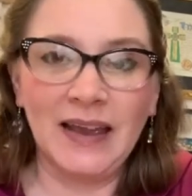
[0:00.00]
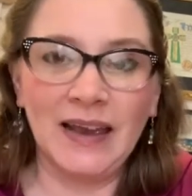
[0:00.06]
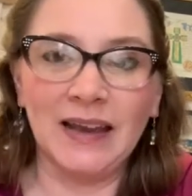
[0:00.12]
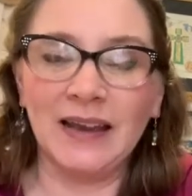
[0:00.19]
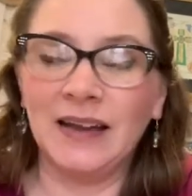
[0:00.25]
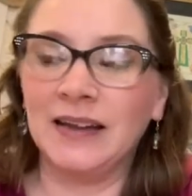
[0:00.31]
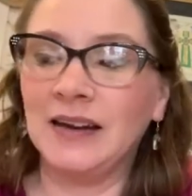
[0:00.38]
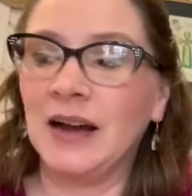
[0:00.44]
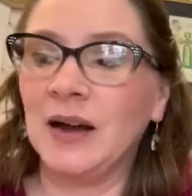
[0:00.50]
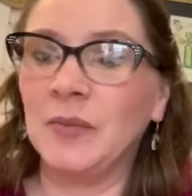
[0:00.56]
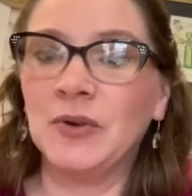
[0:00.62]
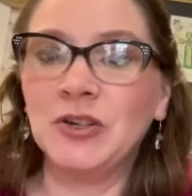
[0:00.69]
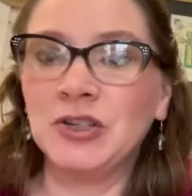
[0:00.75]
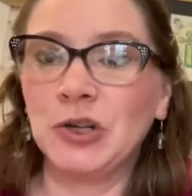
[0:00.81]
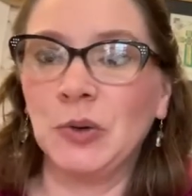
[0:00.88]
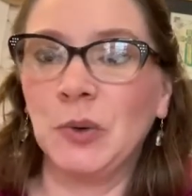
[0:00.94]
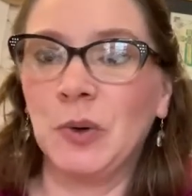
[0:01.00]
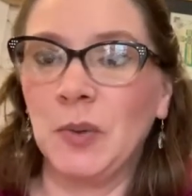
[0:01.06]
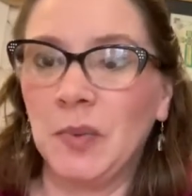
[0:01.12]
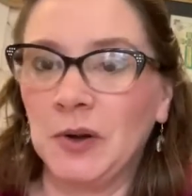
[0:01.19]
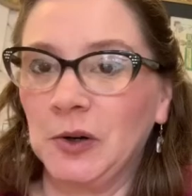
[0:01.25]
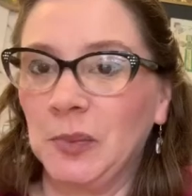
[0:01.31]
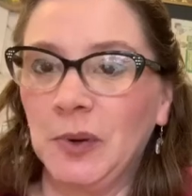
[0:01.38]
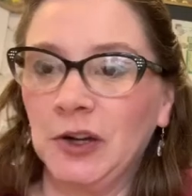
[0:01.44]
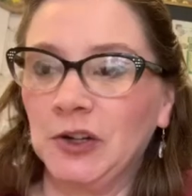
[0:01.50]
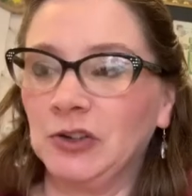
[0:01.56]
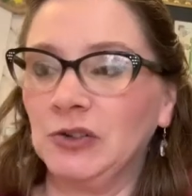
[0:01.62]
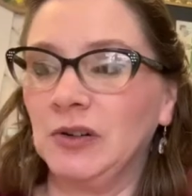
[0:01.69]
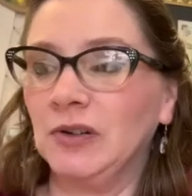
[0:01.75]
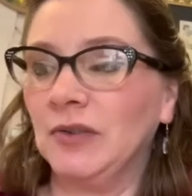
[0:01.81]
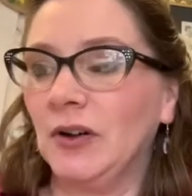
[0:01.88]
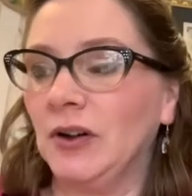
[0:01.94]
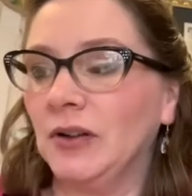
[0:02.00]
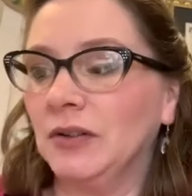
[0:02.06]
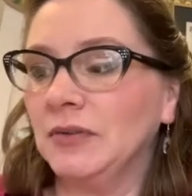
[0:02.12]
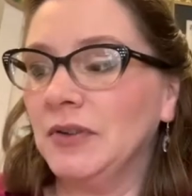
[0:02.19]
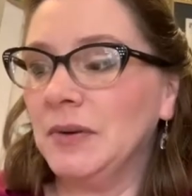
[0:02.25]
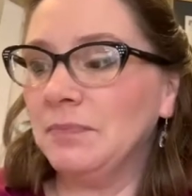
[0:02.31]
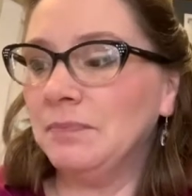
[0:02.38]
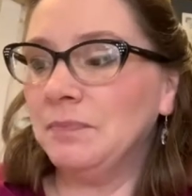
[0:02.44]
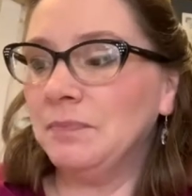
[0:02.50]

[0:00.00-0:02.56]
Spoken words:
And I'm going to show you a better picture of all of them.